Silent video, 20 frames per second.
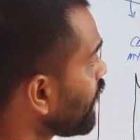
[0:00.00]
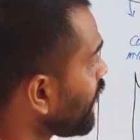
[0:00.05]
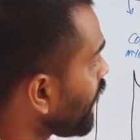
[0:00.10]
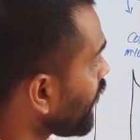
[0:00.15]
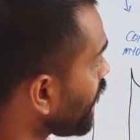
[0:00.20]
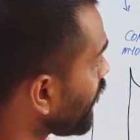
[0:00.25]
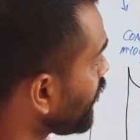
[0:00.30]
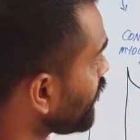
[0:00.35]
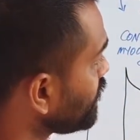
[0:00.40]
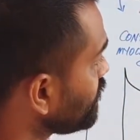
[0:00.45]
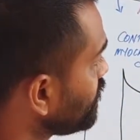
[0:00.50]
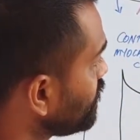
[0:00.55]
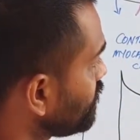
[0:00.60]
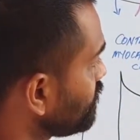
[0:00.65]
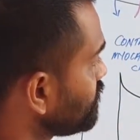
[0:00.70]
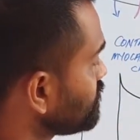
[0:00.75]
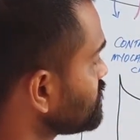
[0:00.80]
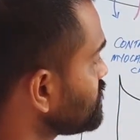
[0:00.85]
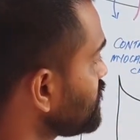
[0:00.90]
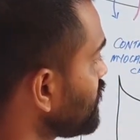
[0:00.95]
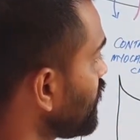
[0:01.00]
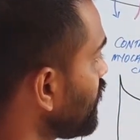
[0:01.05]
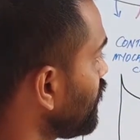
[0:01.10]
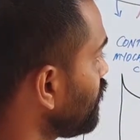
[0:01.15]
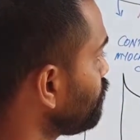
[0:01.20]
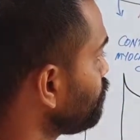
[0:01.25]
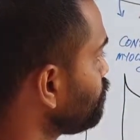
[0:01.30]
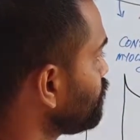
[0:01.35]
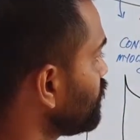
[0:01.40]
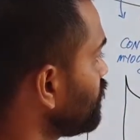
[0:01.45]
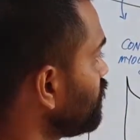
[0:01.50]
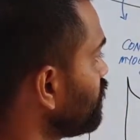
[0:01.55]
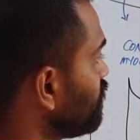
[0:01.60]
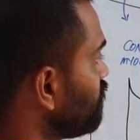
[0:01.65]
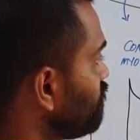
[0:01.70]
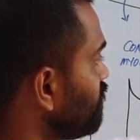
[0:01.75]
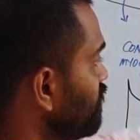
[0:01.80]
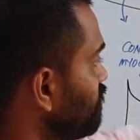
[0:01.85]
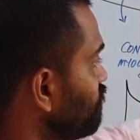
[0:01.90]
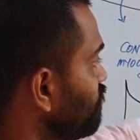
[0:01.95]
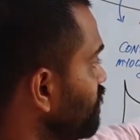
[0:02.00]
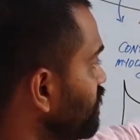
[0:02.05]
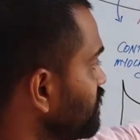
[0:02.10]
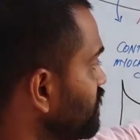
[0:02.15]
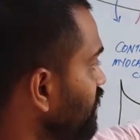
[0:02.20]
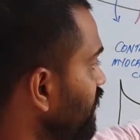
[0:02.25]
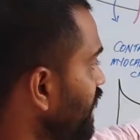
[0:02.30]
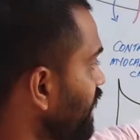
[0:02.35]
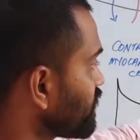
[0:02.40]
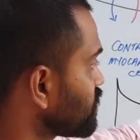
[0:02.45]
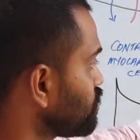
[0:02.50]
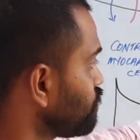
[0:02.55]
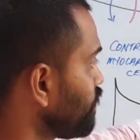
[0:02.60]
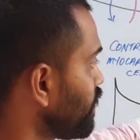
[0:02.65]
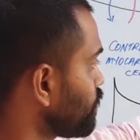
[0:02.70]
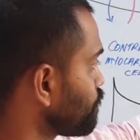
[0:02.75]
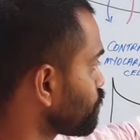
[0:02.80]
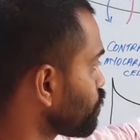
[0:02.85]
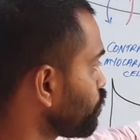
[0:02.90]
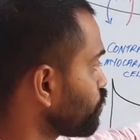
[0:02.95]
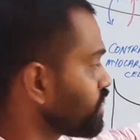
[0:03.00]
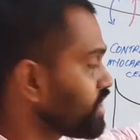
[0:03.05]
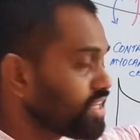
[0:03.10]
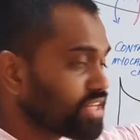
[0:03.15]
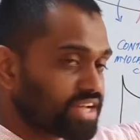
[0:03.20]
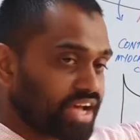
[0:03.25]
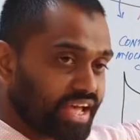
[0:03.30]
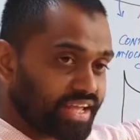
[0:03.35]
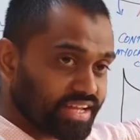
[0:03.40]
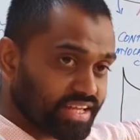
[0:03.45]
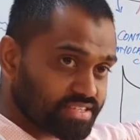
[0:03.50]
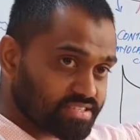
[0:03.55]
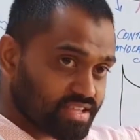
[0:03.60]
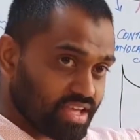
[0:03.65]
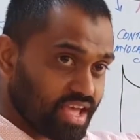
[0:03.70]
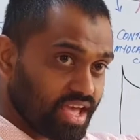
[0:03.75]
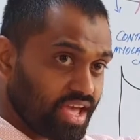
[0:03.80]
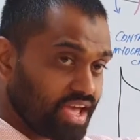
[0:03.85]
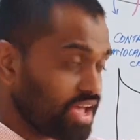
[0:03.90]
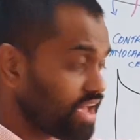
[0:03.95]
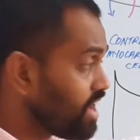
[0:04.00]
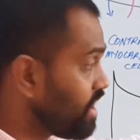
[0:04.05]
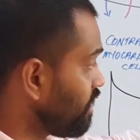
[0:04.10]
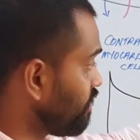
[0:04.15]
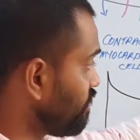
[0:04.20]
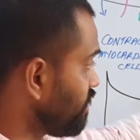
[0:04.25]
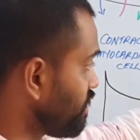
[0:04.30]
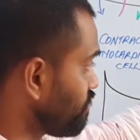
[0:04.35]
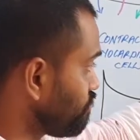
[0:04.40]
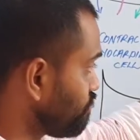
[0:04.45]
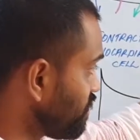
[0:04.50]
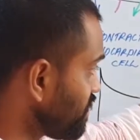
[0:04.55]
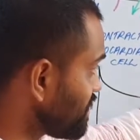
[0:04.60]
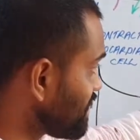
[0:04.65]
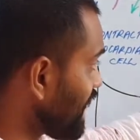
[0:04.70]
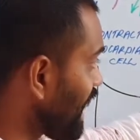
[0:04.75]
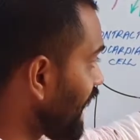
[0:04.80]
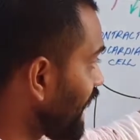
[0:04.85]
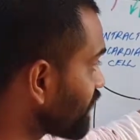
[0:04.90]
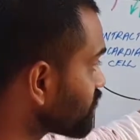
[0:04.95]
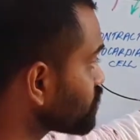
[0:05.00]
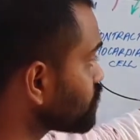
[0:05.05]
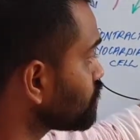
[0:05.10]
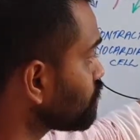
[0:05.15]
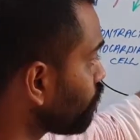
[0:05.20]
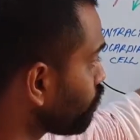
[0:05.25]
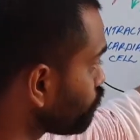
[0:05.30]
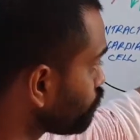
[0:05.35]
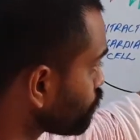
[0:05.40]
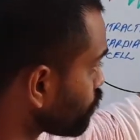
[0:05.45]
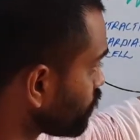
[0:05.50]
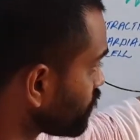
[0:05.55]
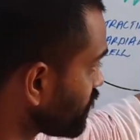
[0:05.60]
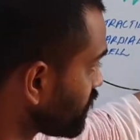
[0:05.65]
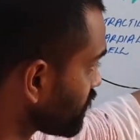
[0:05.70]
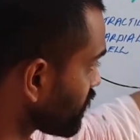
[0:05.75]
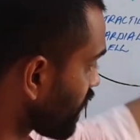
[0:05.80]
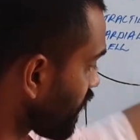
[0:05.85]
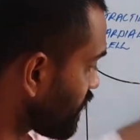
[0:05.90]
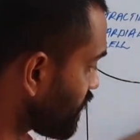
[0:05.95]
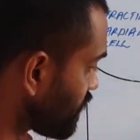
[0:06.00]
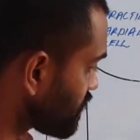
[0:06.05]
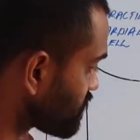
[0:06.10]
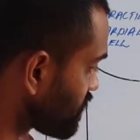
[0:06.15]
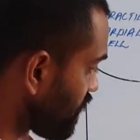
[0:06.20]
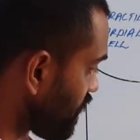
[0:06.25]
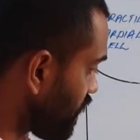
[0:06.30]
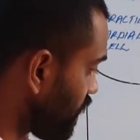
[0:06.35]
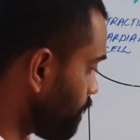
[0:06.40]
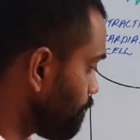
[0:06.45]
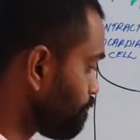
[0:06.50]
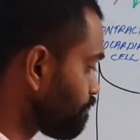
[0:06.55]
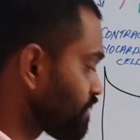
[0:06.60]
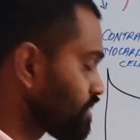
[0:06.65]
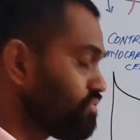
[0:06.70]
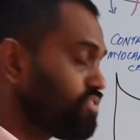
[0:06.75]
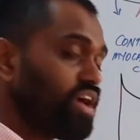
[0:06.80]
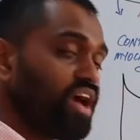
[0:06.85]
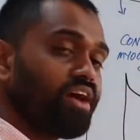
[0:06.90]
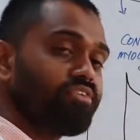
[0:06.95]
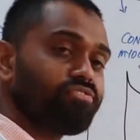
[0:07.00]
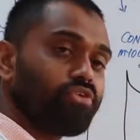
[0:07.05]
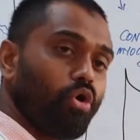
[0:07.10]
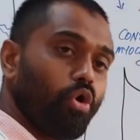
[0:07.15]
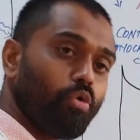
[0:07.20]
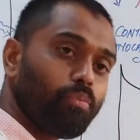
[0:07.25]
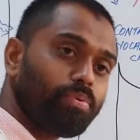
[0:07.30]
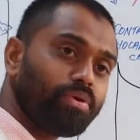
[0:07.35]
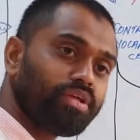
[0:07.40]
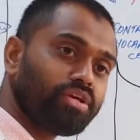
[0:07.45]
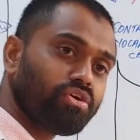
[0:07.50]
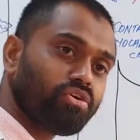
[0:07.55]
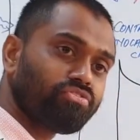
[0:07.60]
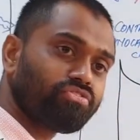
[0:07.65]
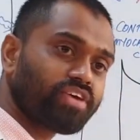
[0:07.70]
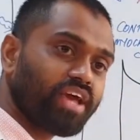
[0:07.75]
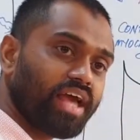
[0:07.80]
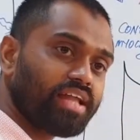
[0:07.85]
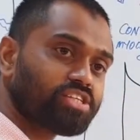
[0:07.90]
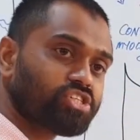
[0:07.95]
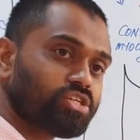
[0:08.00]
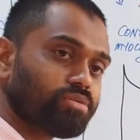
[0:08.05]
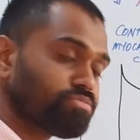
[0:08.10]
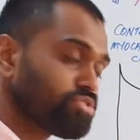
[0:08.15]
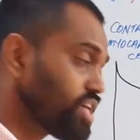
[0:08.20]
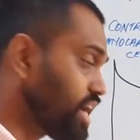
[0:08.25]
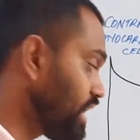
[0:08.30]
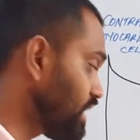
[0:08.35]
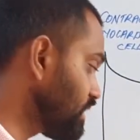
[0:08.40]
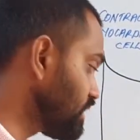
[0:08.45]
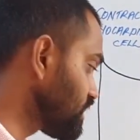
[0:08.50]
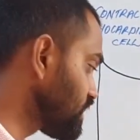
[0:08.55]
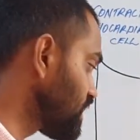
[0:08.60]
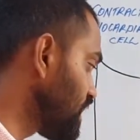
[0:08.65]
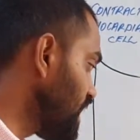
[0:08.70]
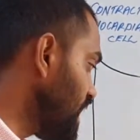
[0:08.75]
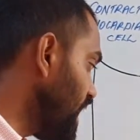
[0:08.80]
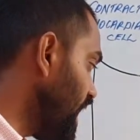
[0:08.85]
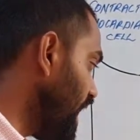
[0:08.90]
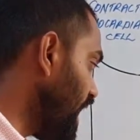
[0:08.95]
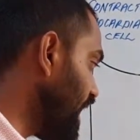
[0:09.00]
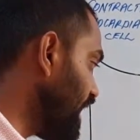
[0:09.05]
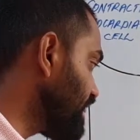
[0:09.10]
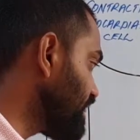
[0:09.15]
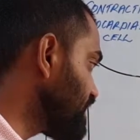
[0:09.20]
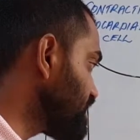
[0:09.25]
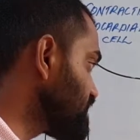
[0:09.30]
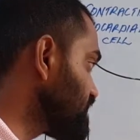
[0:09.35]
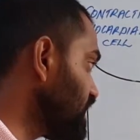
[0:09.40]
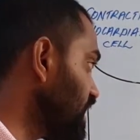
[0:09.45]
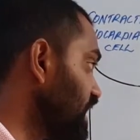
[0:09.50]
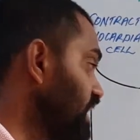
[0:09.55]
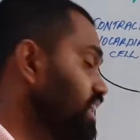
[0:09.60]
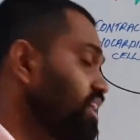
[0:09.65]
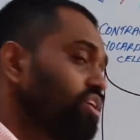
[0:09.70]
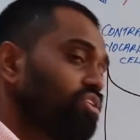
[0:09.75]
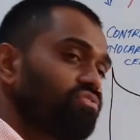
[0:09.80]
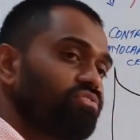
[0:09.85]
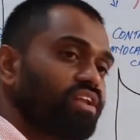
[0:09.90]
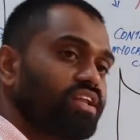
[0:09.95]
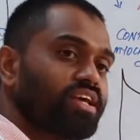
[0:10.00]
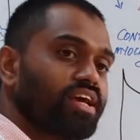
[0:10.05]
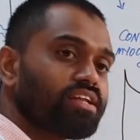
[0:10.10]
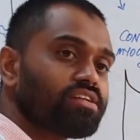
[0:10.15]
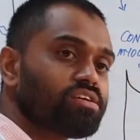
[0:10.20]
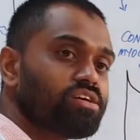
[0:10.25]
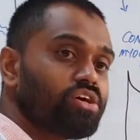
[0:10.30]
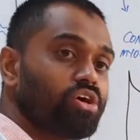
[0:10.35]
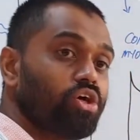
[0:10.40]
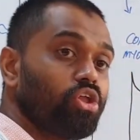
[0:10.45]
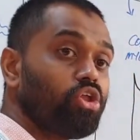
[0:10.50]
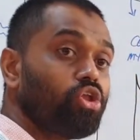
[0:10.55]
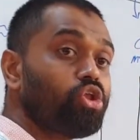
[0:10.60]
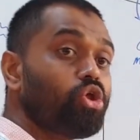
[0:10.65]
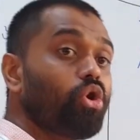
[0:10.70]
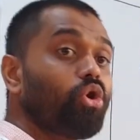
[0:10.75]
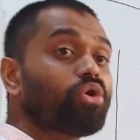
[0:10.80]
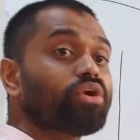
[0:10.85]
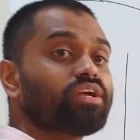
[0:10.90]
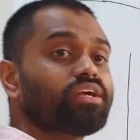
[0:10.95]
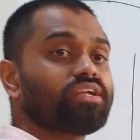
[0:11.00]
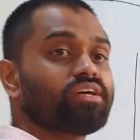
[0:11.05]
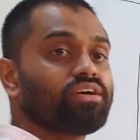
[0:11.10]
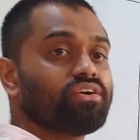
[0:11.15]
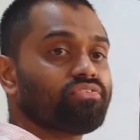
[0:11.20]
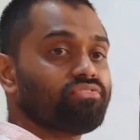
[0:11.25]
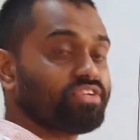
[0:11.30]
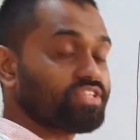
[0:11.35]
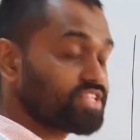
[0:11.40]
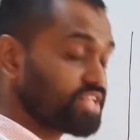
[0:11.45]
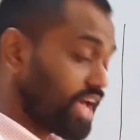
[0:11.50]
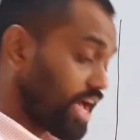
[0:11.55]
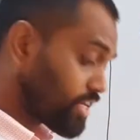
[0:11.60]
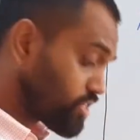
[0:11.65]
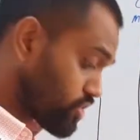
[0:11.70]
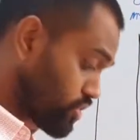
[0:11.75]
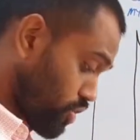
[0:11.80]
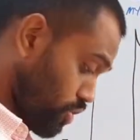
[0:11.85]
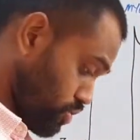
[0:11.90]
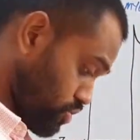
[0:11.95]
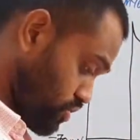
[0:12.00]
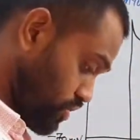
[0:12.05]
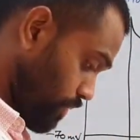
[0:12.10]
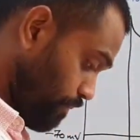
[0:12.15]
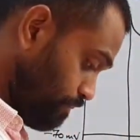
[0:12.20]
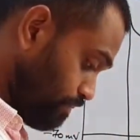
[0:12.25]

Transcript: and the CAMP will further activate protein kinase A, and with the action of protein kinase A, we have opening of calcium channels and the cell will get loaded with cations.